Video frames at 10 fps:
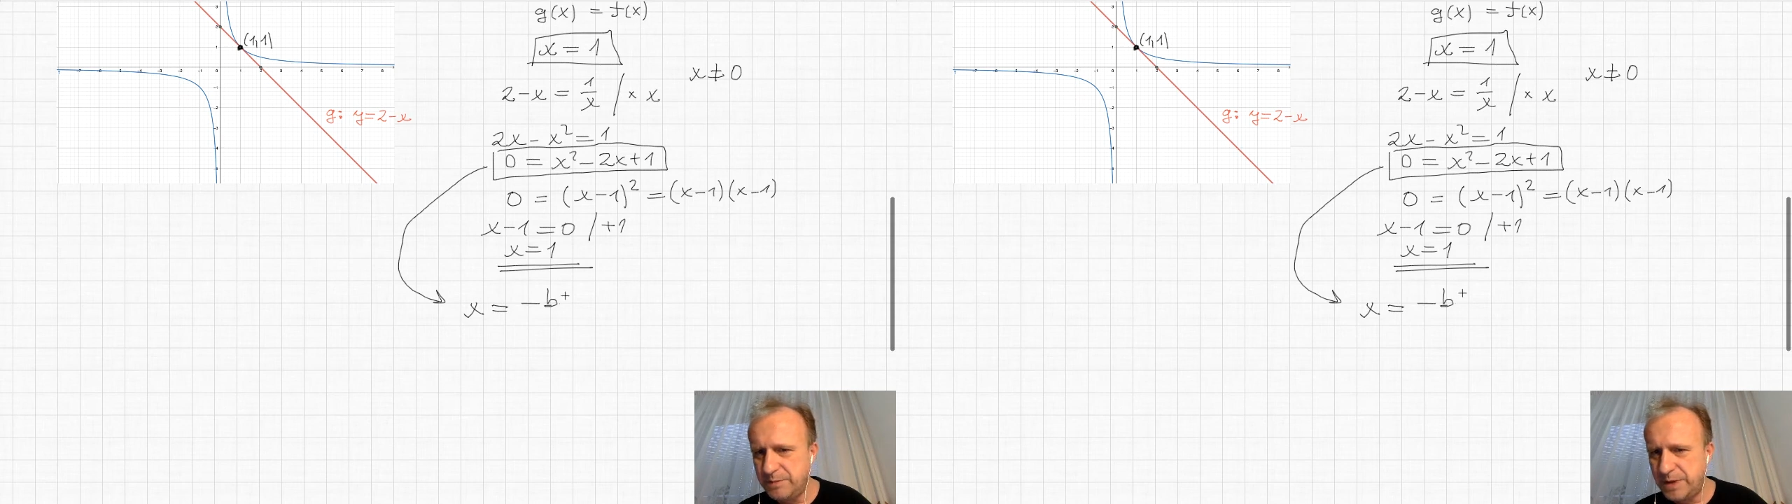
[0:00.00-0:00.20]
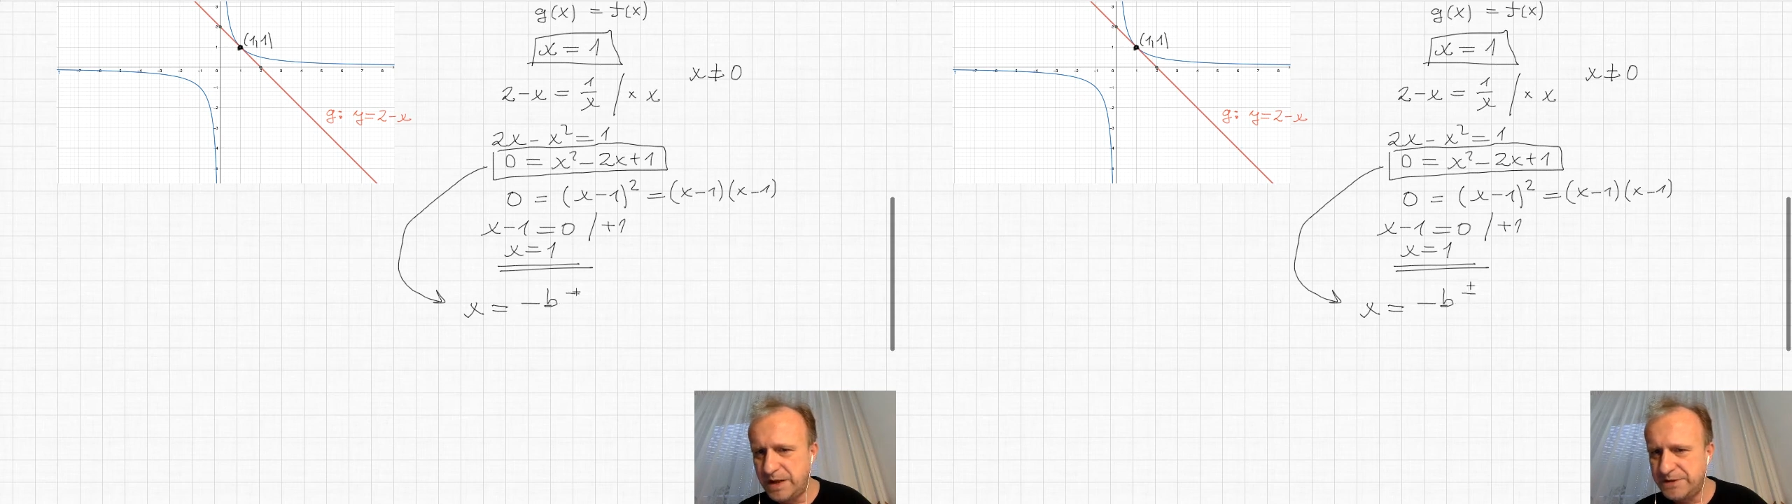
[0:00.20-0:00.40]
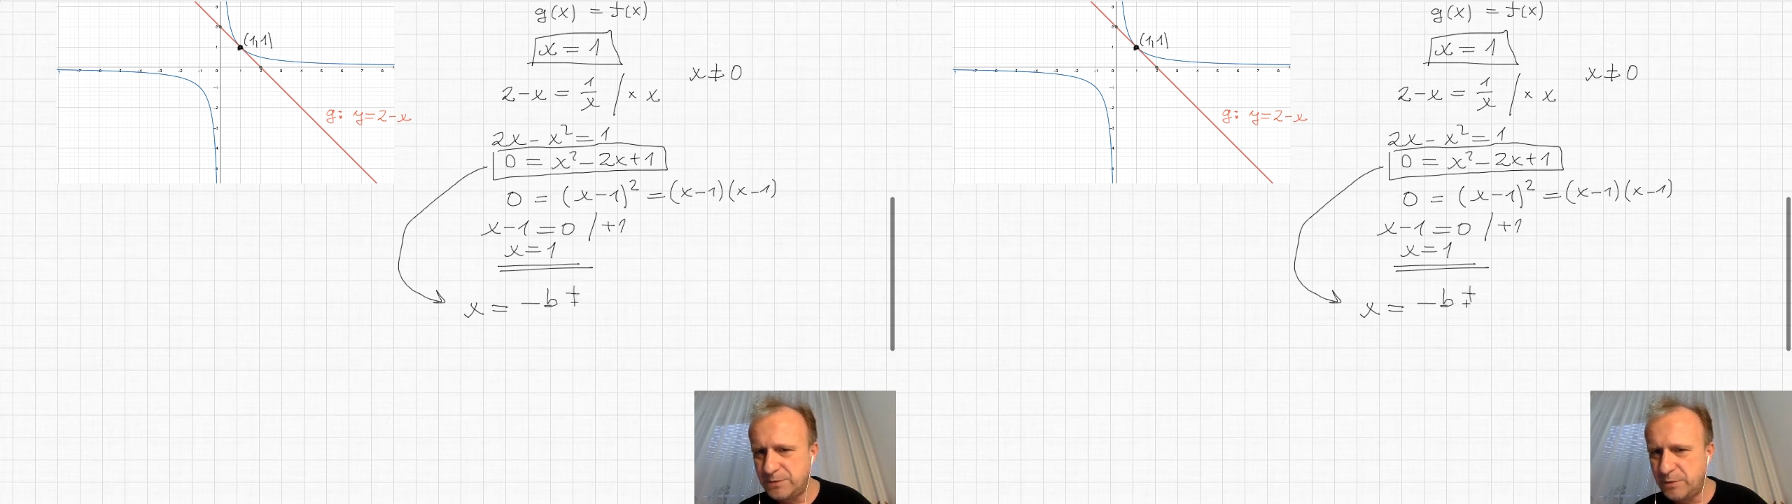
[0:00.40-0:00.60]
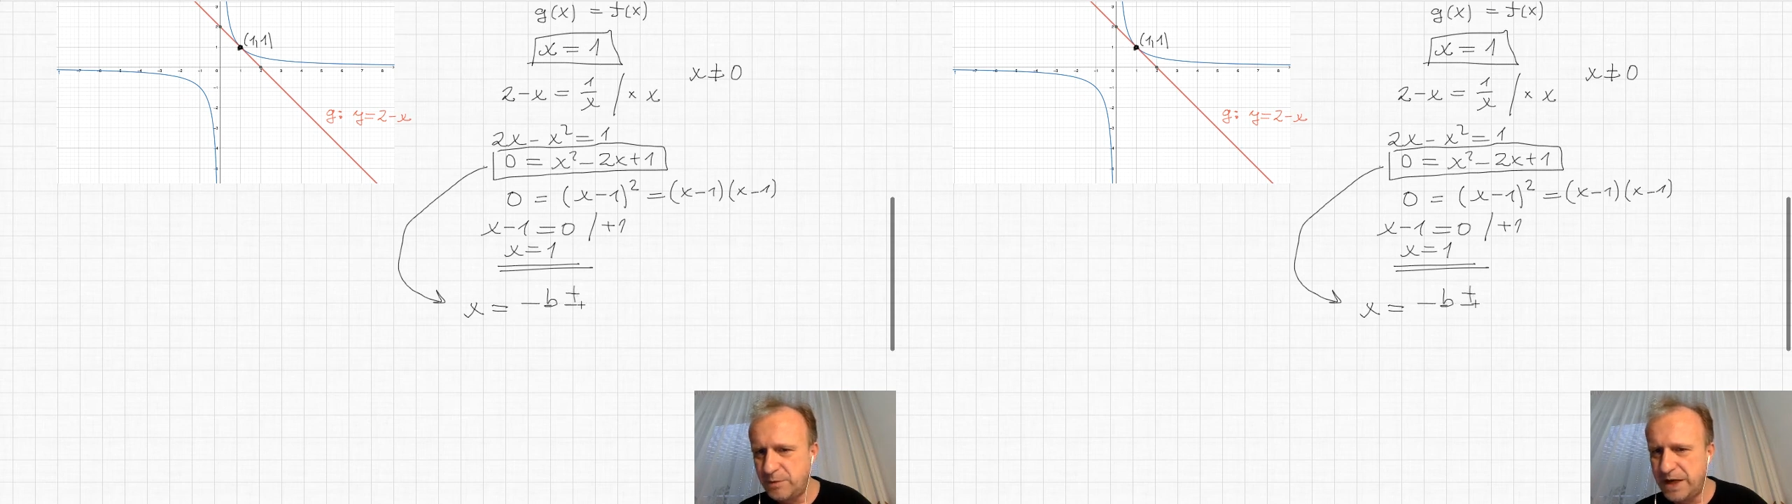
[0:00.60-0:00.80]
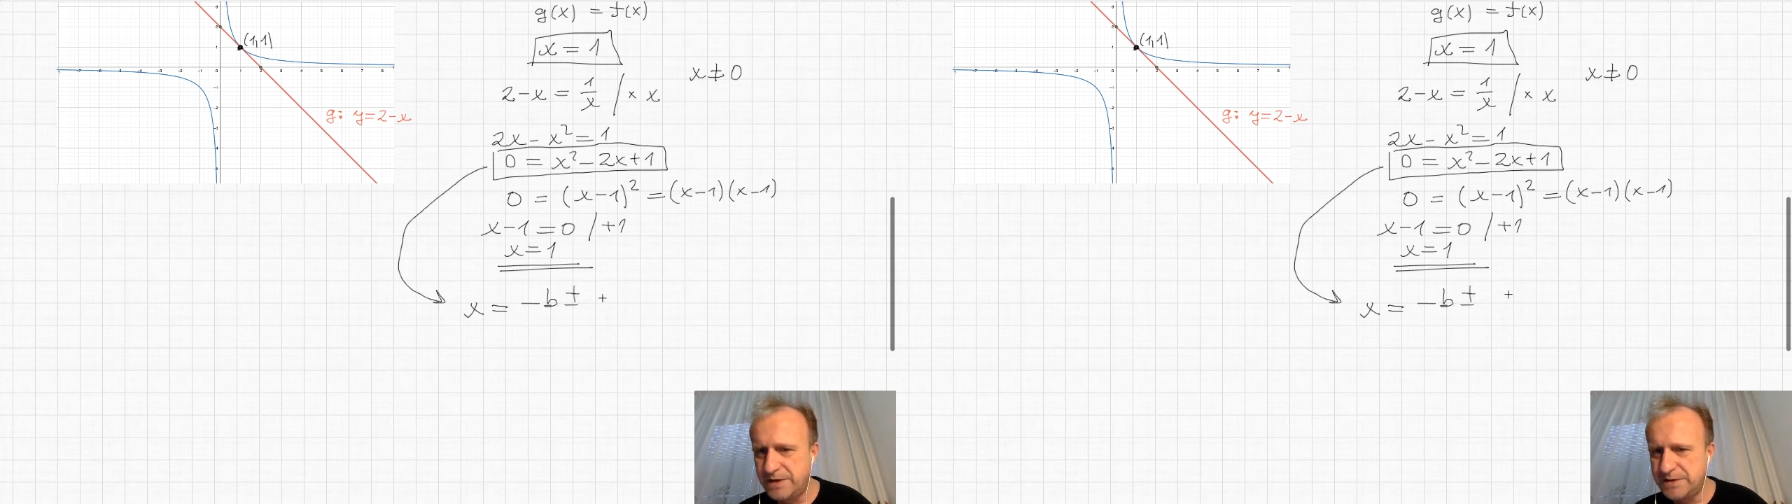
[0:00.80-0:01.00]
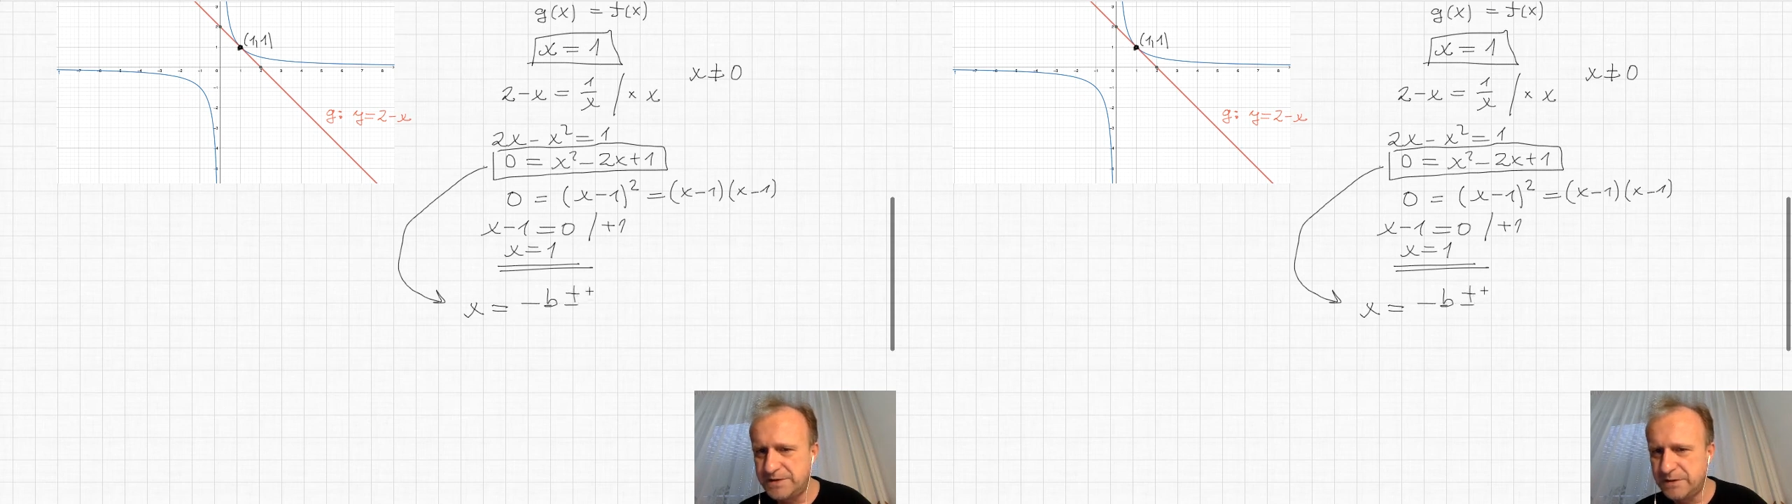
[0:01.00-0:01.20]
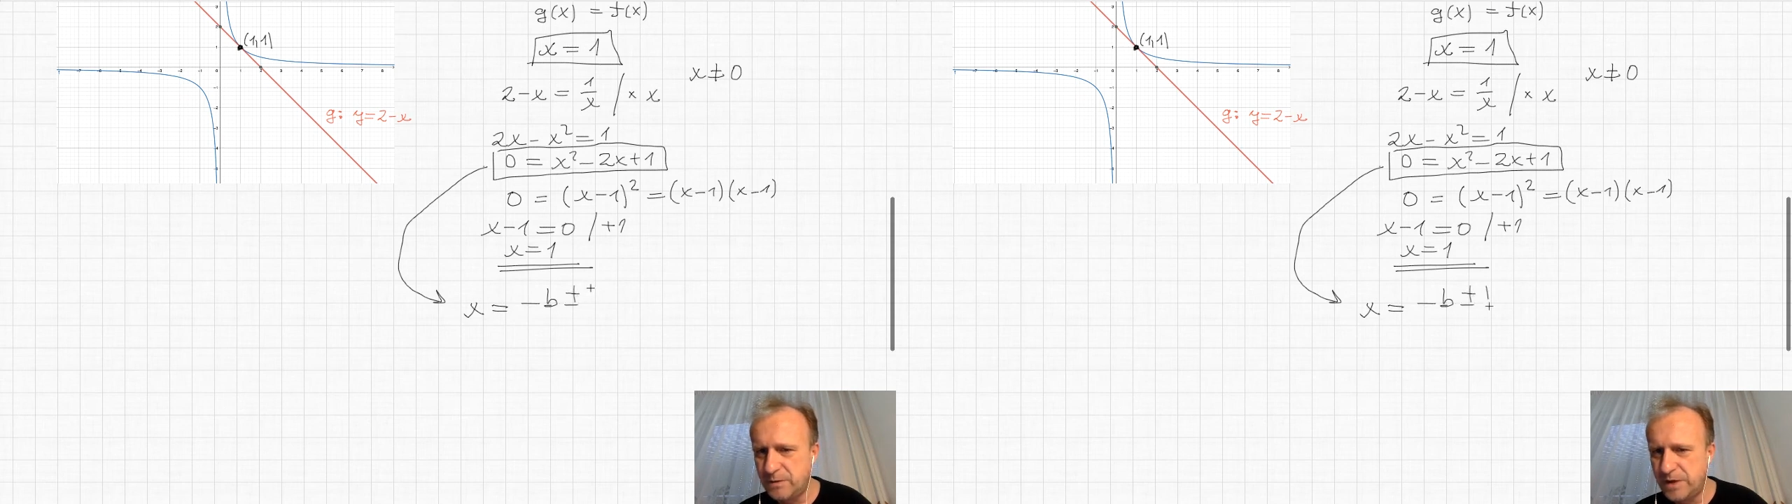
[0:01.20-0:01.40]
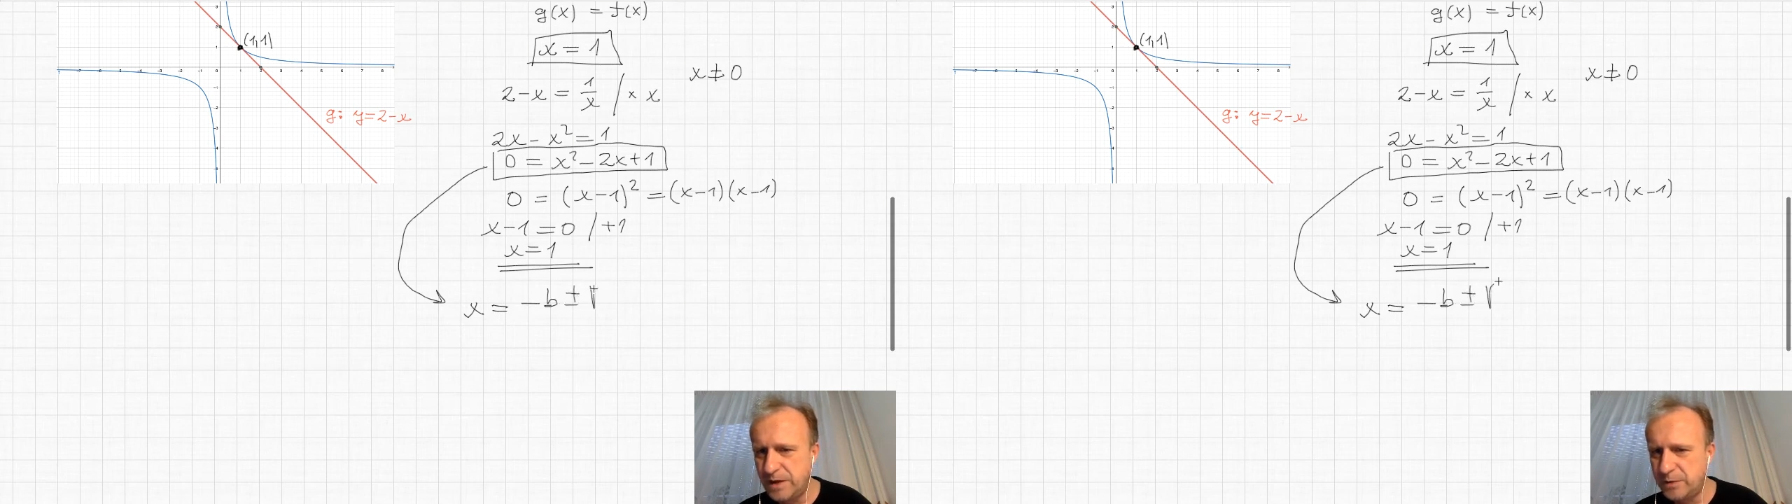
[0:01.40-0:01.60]
plus or minus
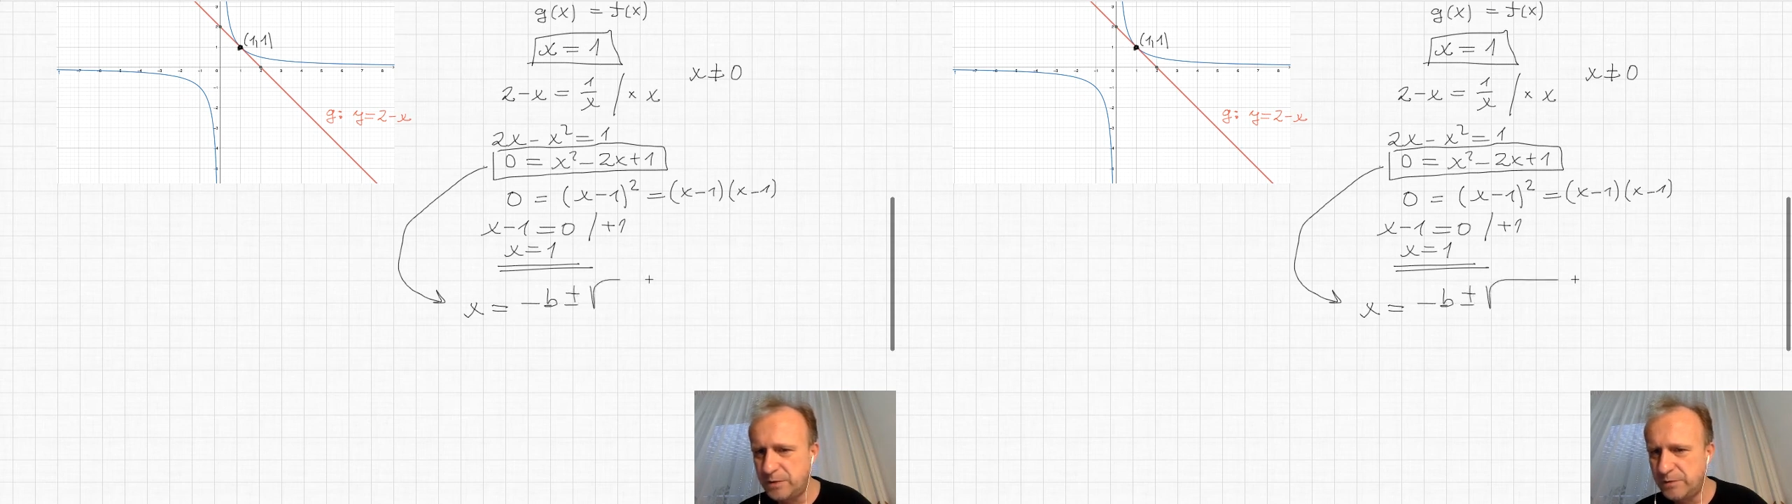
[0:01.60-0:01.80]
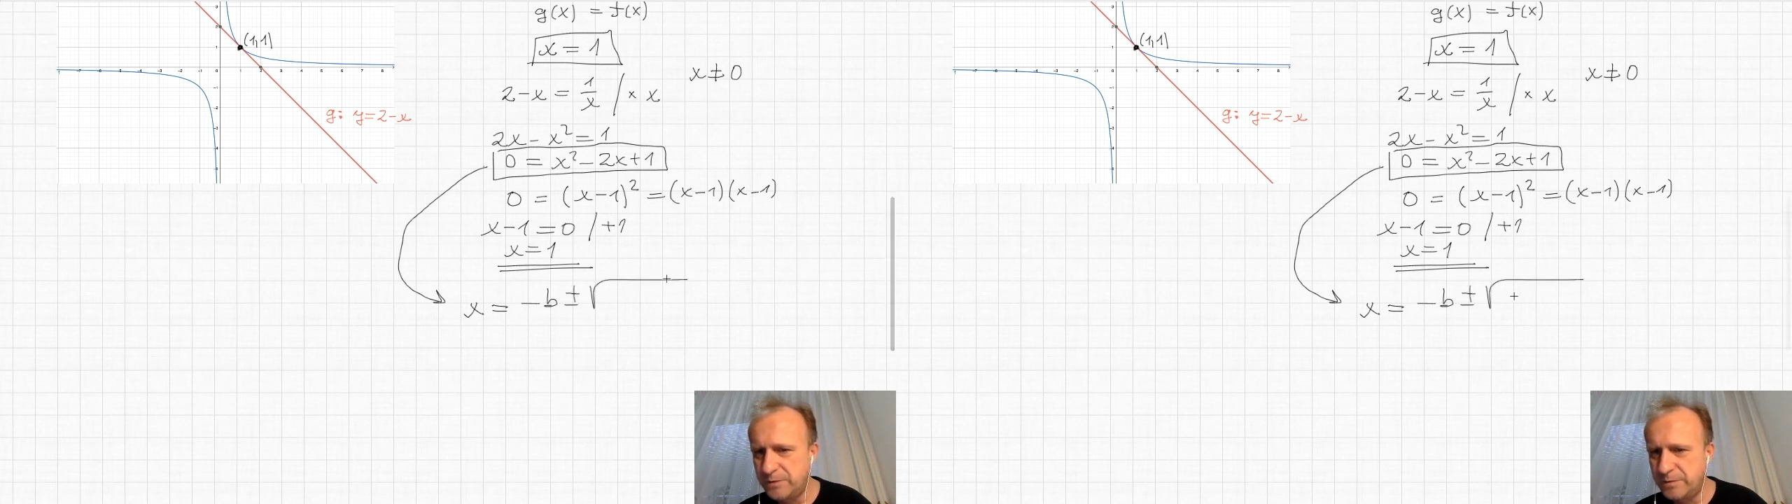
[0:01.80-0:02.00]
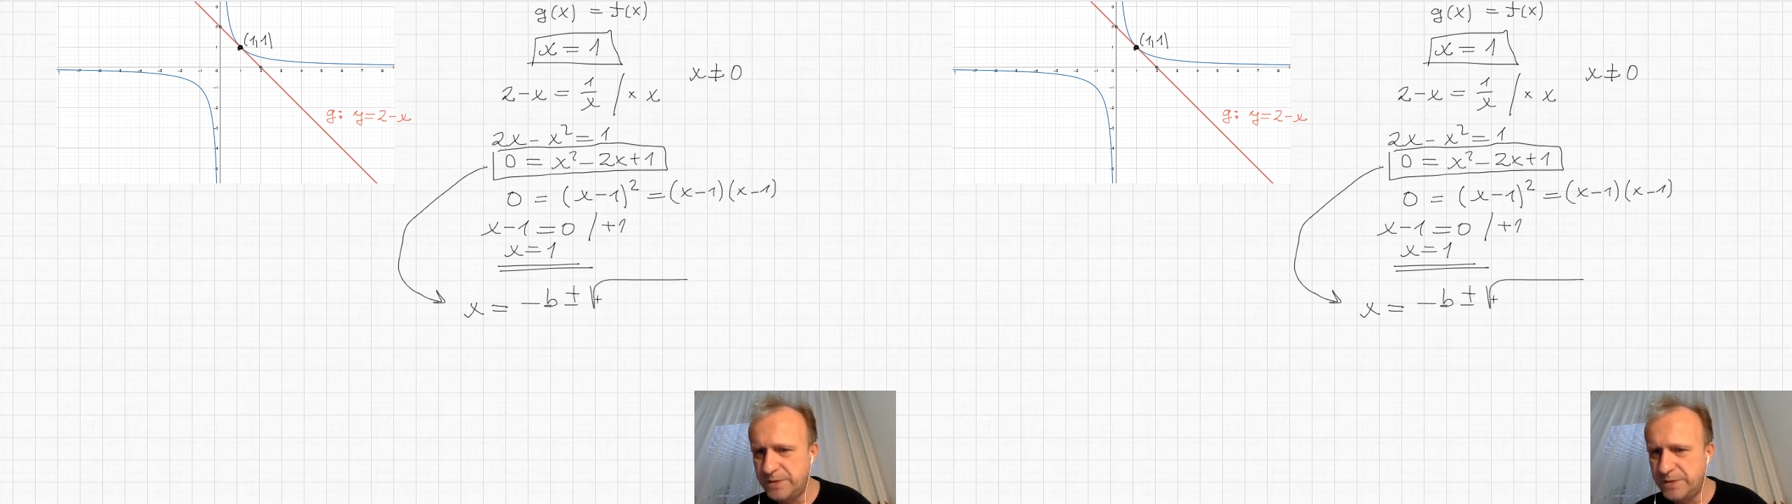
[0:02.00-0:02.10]
square root of